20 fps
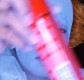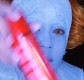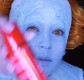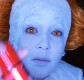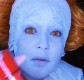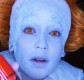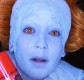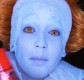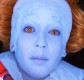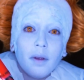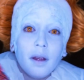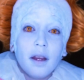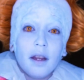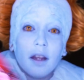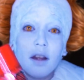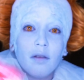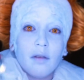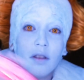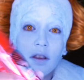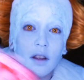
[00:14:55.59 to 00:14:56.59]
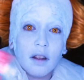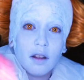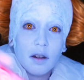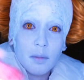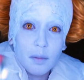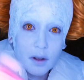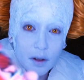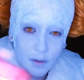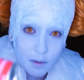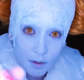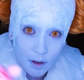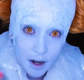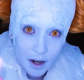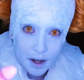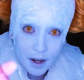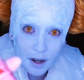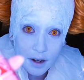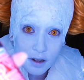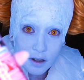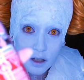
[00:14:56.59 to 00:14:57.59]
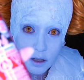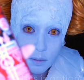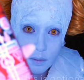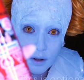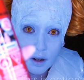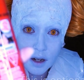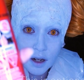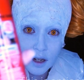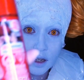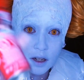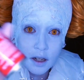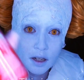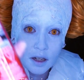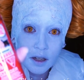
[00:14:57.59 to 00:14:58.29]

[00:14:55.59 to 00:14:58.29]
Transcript: spray paint it with a little bit of red hairspray,